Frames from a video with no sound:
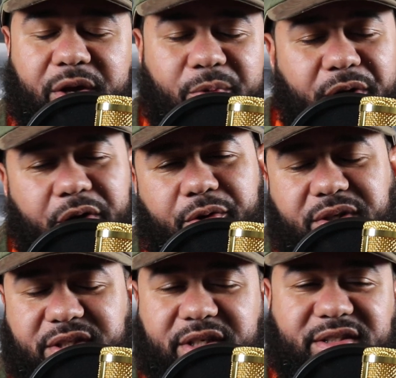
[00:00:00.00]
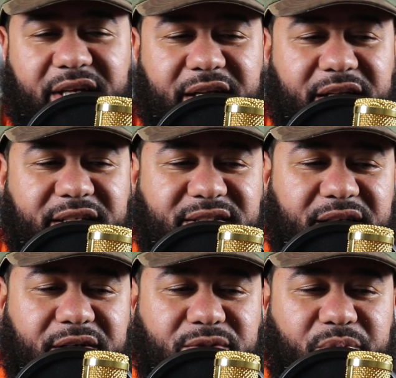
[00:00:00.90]
And we all know he's entertaining, he
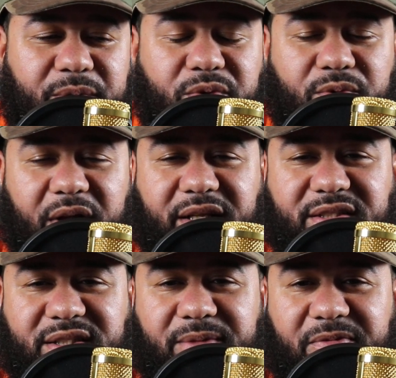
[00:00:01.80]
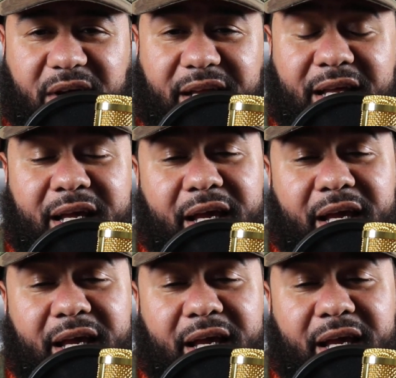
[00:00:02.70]
sells, and people do like to see him fight.